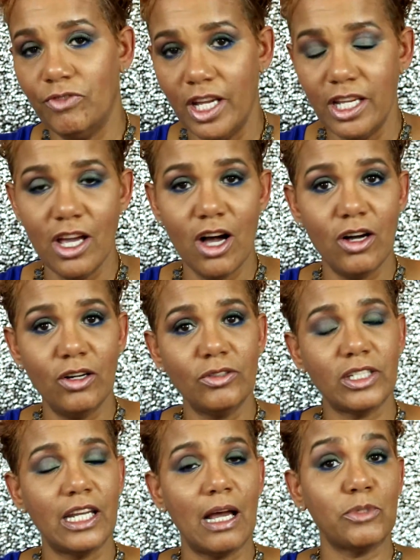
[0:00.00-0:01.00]

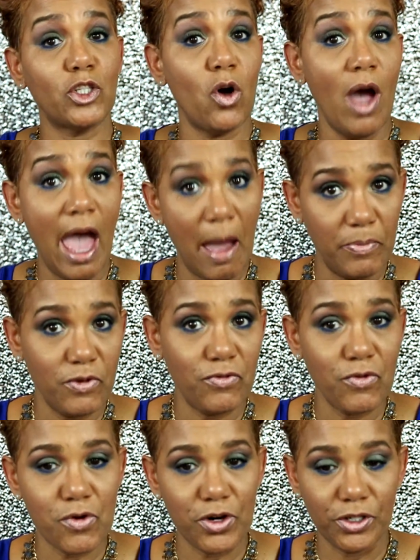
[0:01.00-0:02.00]
videos, and I'm so happy
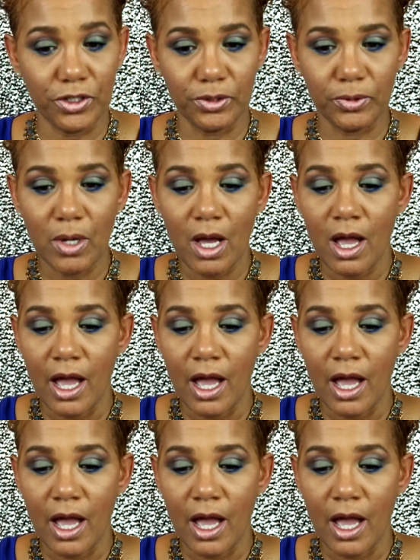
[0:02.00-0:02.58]
for you.